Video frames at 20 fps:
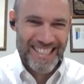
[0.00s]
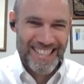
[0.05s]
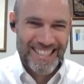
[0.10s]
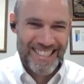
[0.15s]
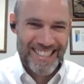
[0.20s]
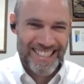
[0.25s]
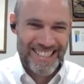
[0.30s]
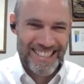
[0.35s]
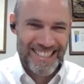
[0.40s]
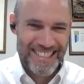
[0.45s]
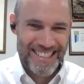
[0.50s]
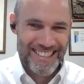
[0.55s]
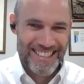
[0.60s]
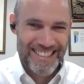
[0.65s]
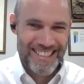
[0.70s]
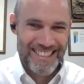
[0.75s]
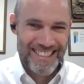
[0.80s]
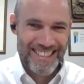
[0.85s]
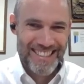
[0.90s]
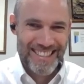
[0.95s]

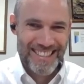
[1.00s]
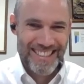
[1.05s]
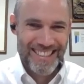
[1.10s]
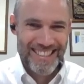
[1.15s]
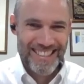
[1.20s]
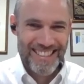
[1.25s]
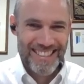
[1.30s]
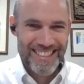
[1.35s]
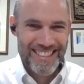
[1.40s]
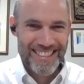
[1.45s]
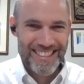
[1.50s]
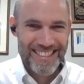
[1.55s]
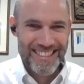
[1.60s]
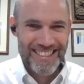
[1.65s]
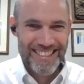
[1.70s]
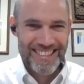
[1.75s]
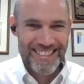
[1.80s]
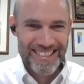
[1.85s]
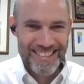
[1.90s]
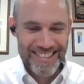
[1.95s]

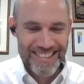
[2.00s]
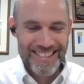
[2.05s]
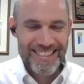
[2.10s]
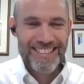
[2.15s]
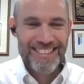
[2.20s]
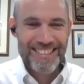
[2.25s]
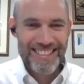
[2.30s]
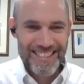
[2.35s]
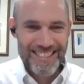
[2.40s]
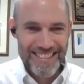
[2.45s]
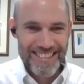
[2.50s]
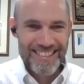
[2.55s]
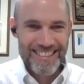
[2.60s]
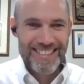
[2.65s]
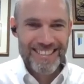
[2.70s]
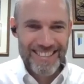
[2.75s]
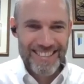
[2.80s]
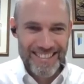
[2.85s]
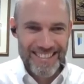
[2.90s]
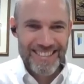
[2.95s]

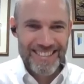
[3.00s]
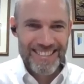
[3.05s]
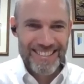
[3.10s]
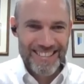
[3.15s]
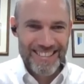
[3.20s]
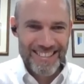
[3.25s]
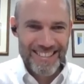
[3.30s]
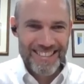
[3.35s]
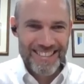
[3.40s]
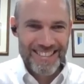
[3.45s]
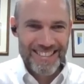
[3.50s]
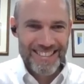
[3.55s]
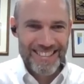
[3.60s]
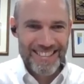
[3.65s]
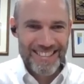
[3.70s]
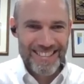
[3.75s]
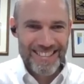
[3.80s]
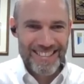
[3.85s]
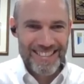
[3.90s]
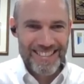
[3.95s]

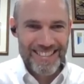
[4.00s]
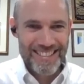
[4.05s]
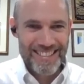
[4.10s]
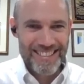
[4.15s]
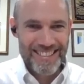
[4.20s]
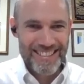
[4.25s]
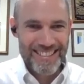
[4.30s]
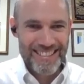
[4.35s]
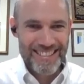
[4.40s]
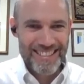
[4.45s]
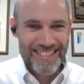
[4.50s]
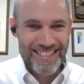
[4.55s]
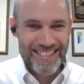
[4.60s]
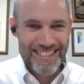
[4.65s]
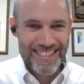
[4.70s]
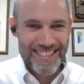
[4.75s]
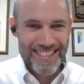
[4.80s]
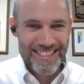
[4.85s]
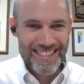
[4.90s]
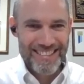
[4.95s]

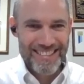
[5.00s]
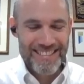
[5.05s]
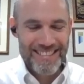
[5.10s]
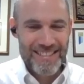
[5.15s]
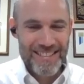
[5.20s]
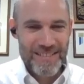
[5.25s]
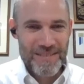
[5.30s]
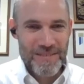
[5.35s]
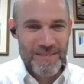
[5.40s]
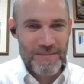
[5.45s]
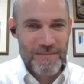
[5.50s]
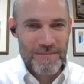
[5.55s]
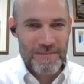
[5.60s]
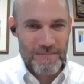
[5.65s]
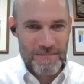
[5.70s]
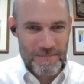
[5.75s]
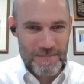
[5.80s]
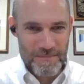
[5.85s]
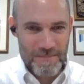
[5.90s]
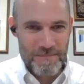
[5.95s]

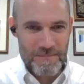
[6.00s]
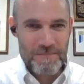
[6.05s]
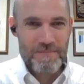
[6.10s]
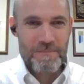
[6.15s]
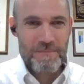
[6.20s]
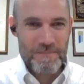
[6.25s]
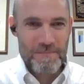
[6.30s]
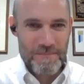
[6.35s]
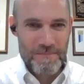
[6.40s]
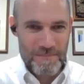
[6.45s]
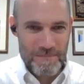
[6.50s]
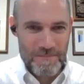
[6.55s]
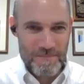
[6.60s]
(silent)